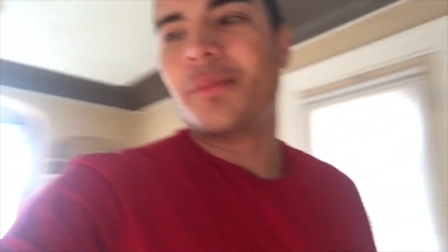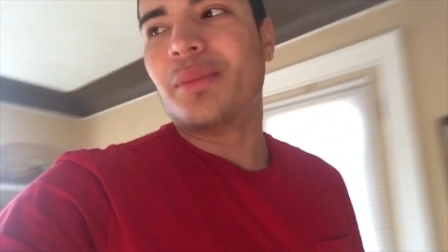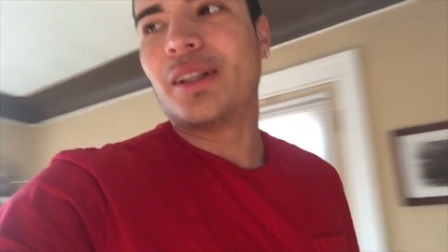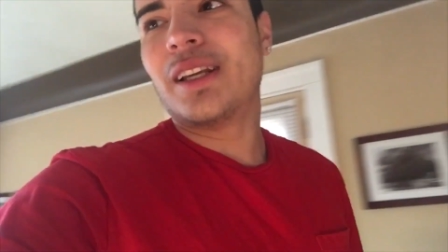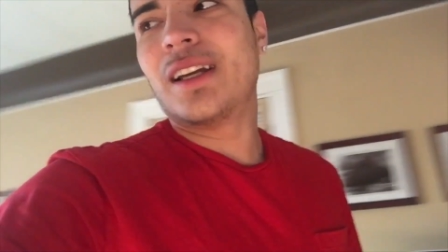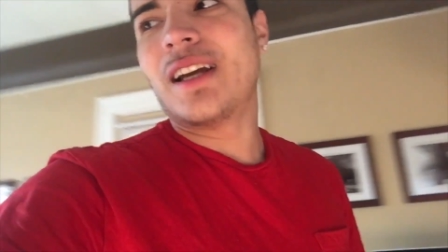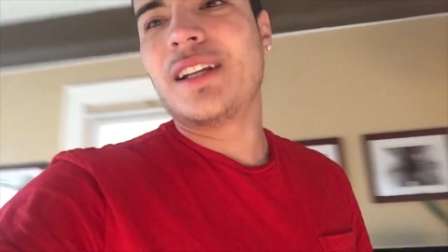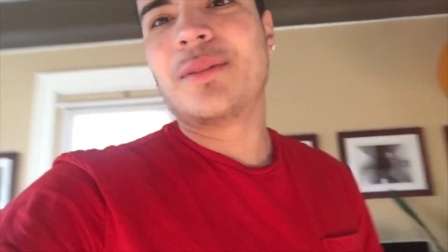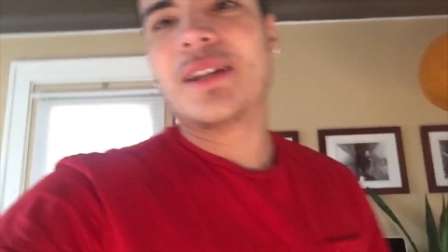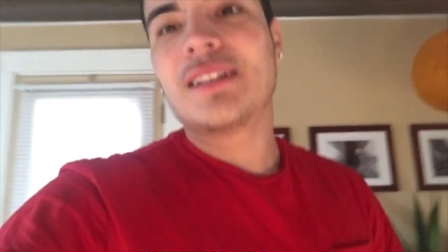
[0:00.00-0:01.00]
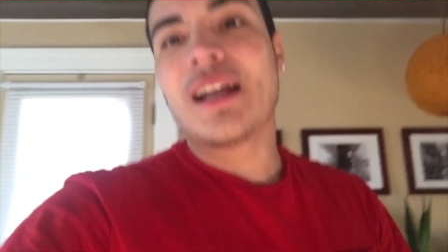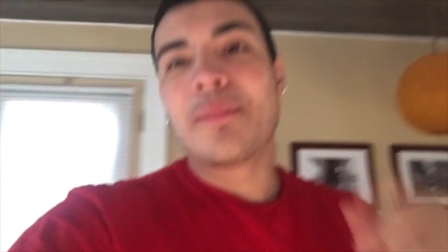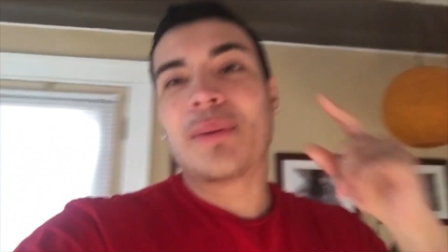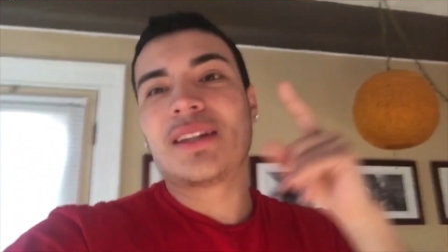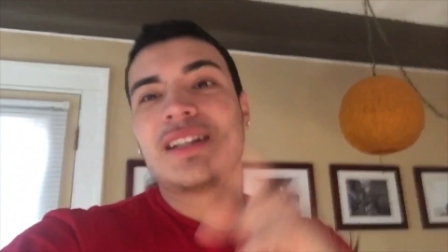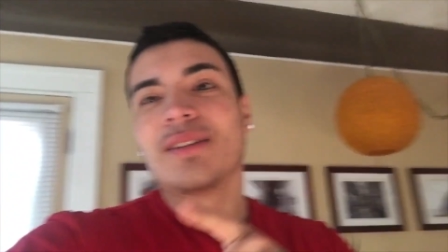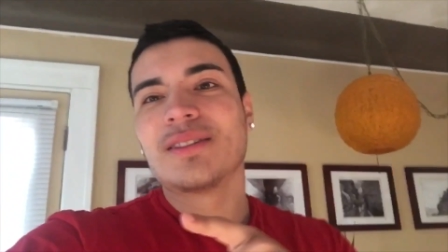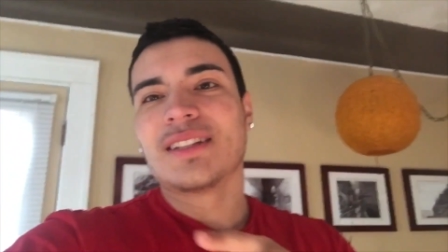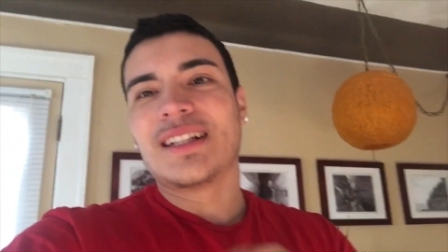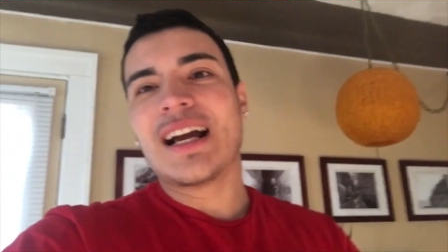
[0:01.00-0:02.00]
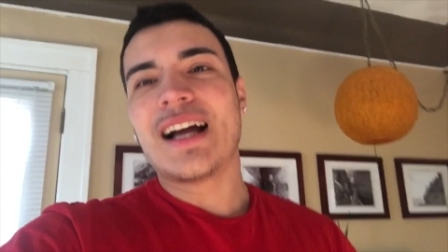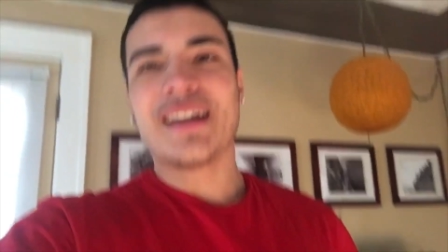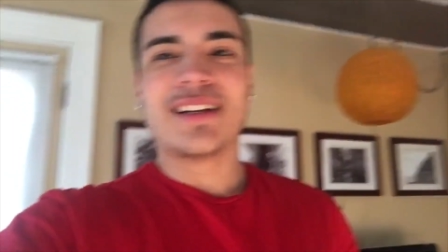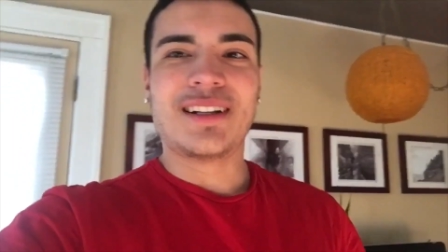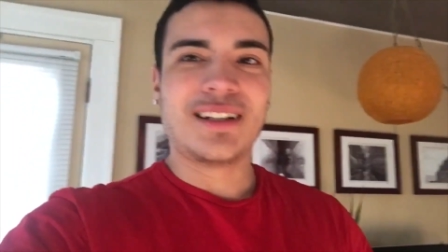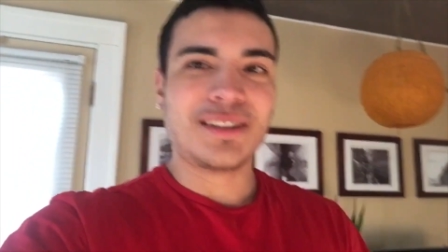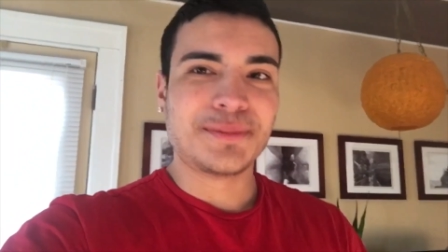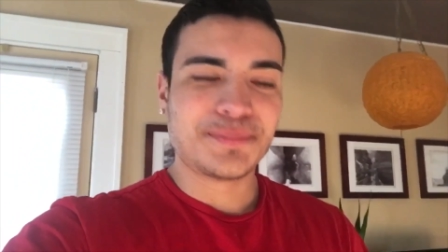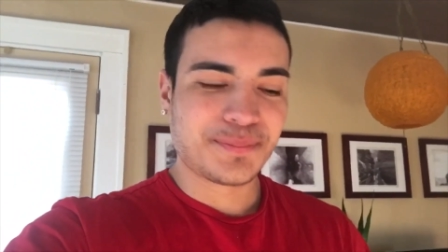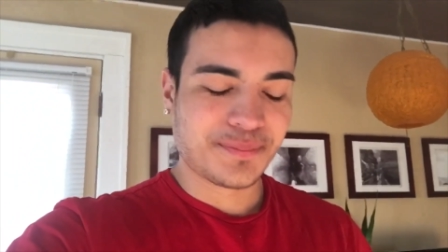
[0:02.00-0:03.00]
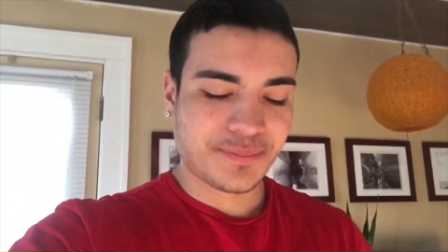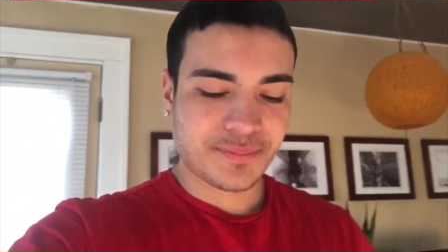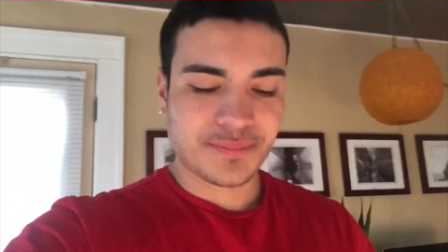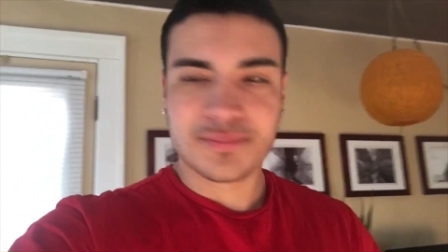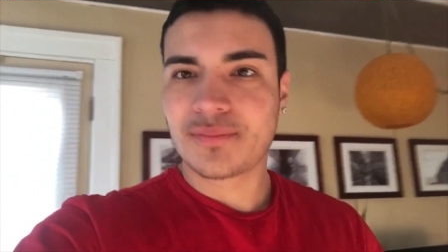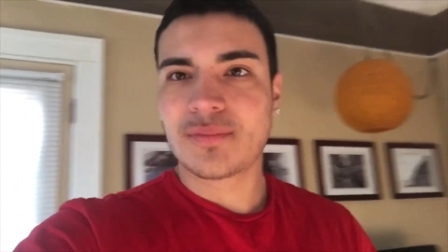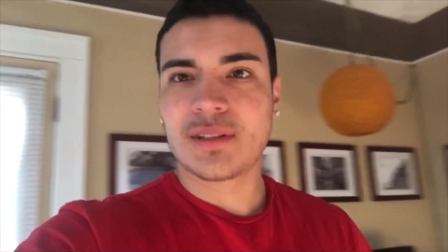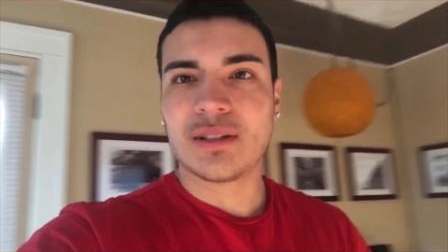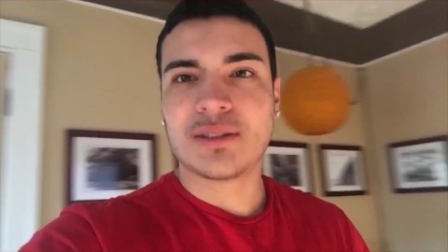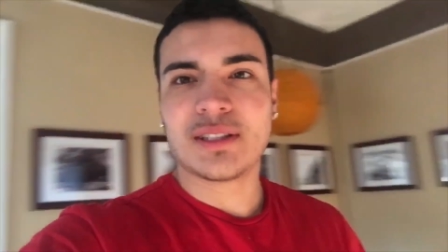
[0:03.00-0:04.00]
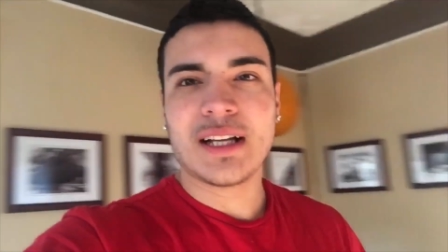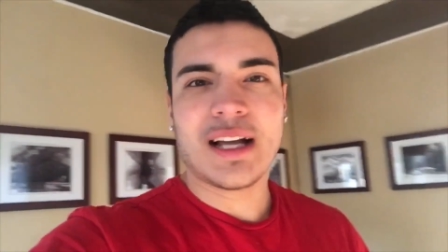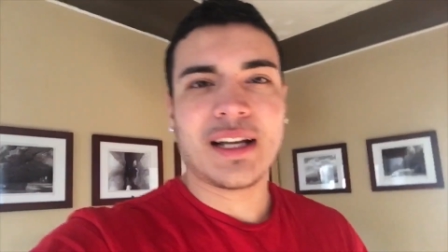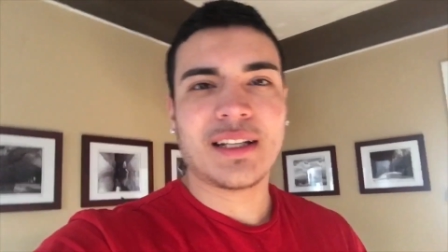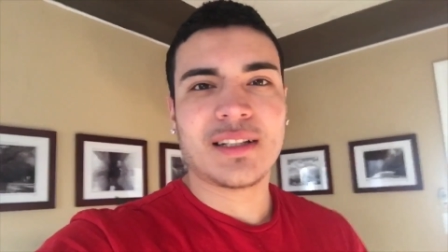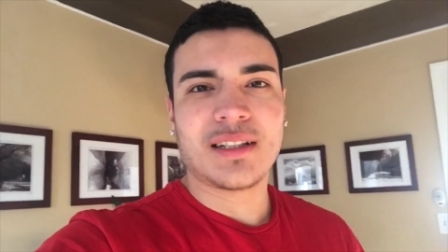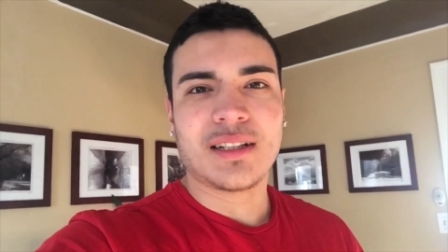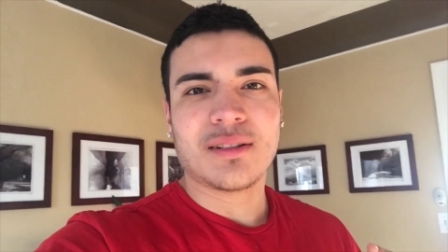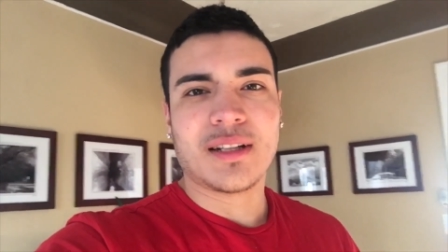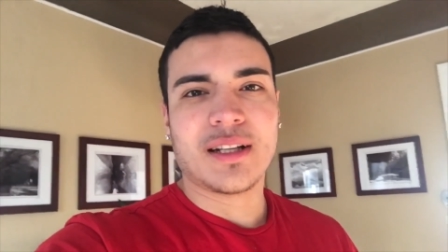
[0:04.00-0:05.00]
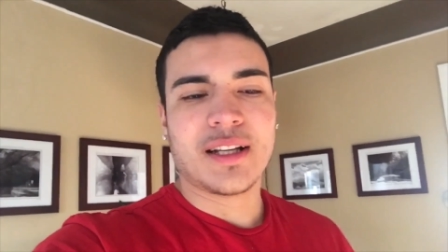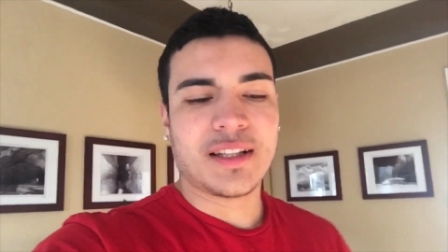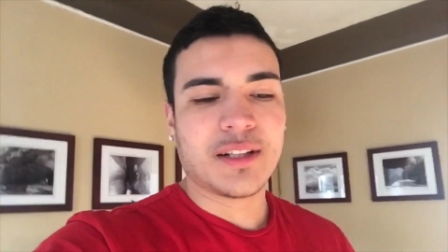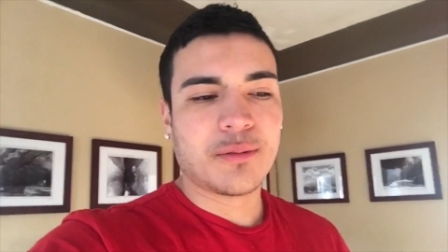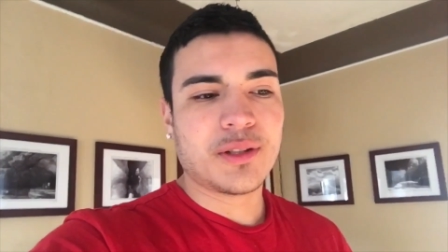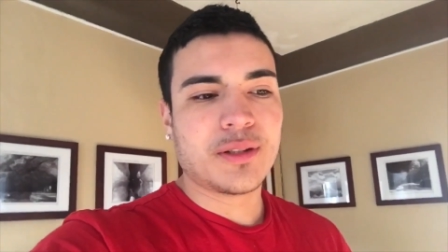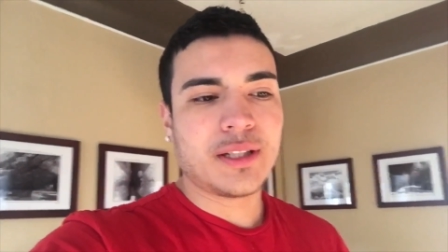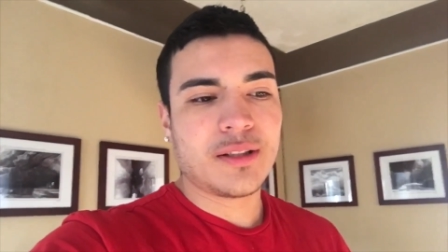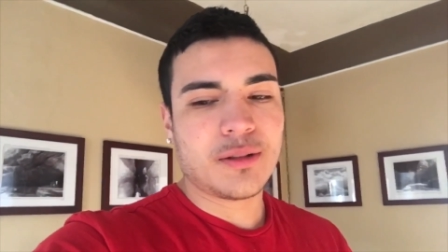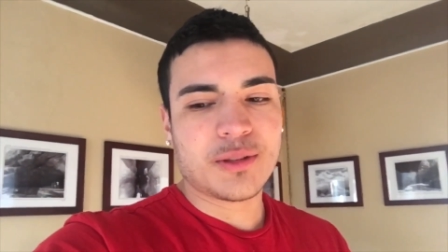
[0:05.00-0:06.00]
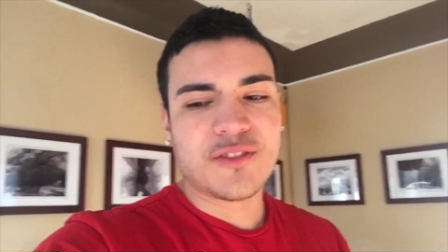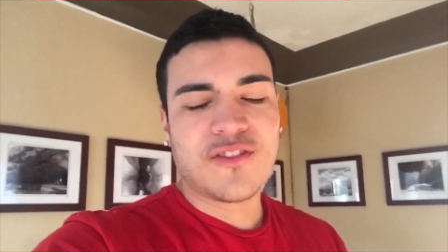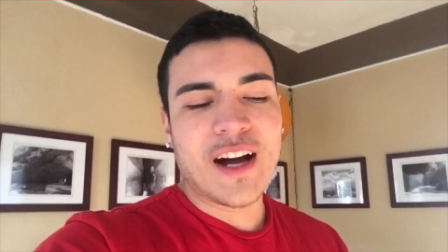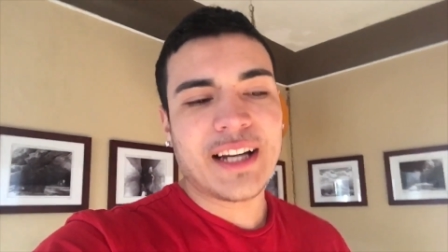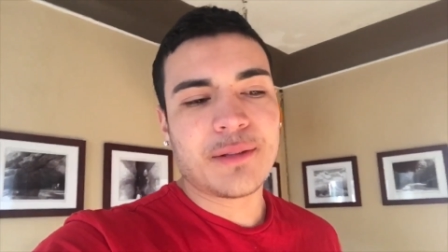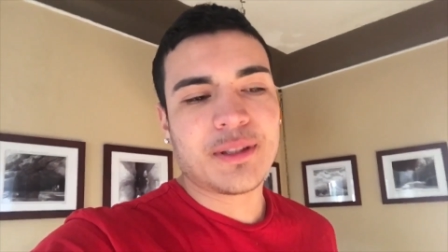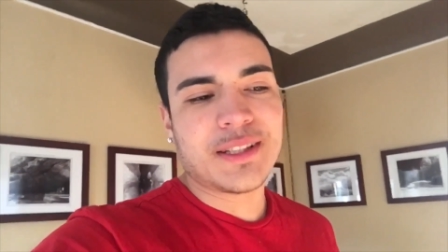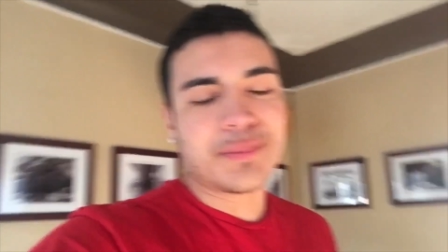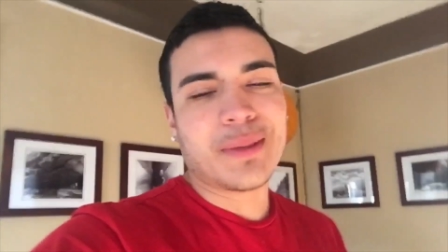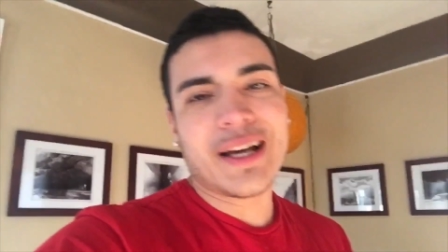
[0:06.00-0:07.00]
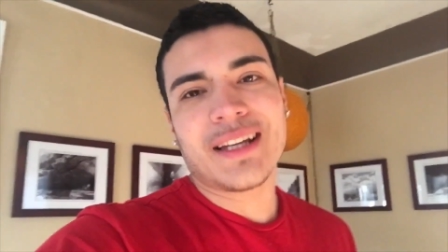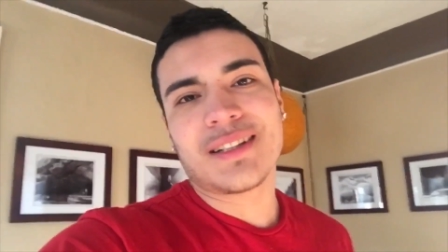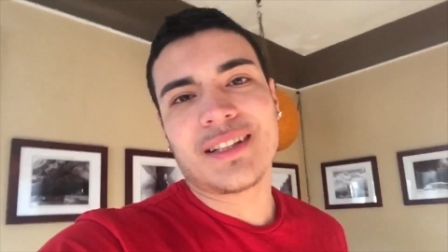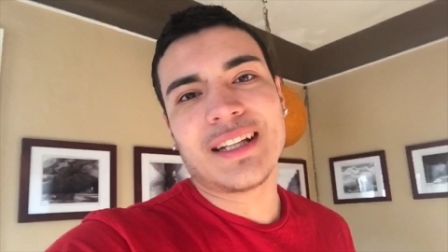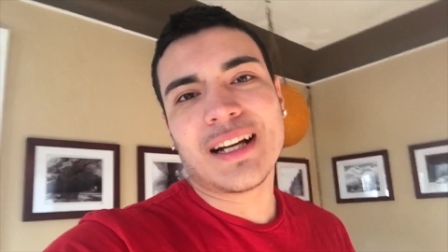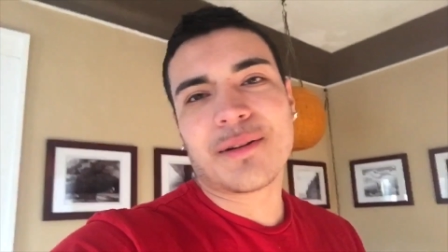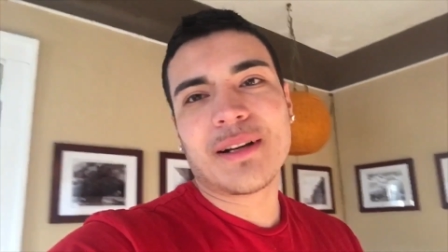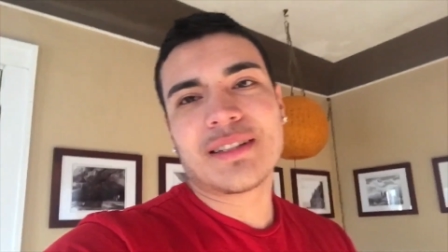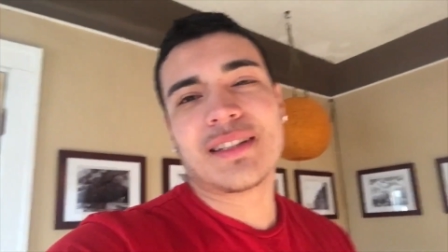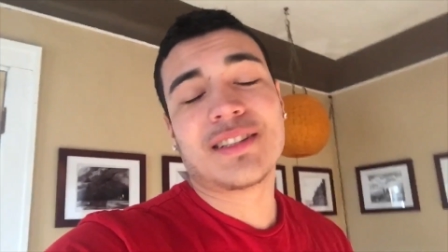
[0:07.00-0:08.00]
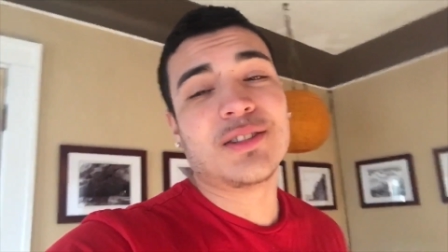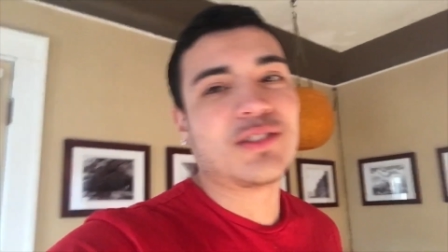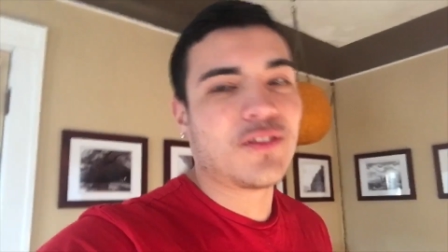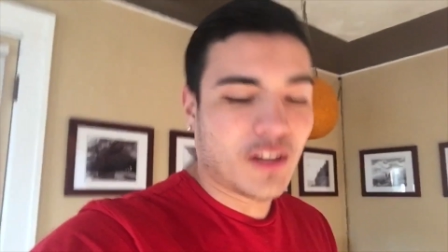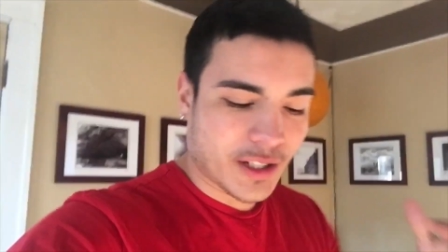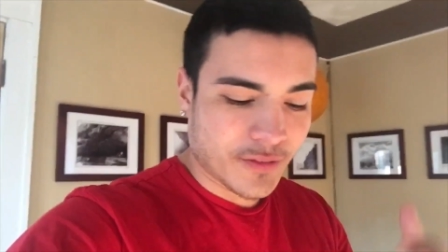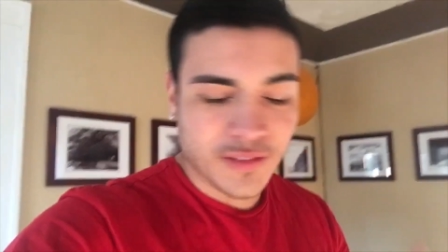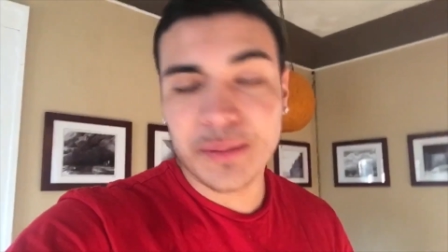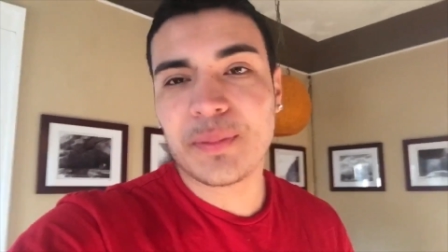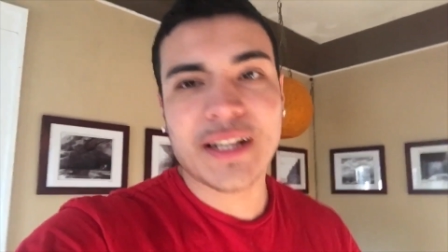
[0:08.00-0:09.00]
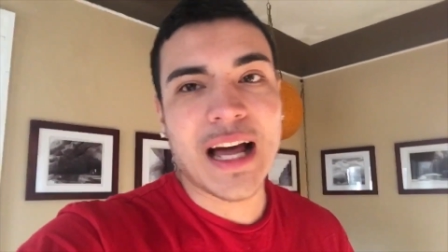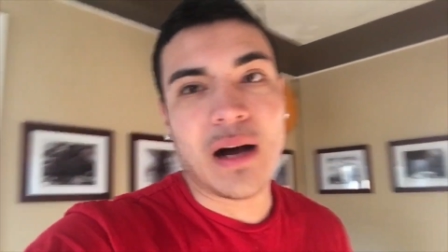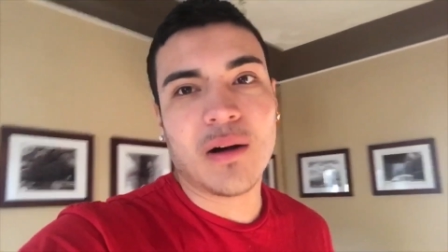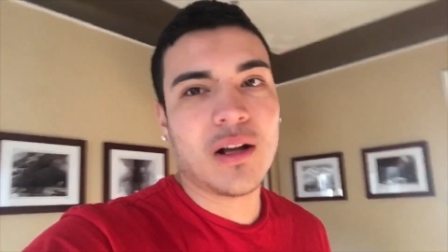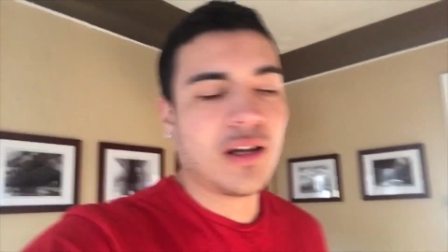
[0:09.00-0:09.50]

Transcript: But yeah, anyways, but then there was a guy, uh, there was a guy uh, in there with me. He was fighting with his bike. He got arrested. This dude's fucking flipping out.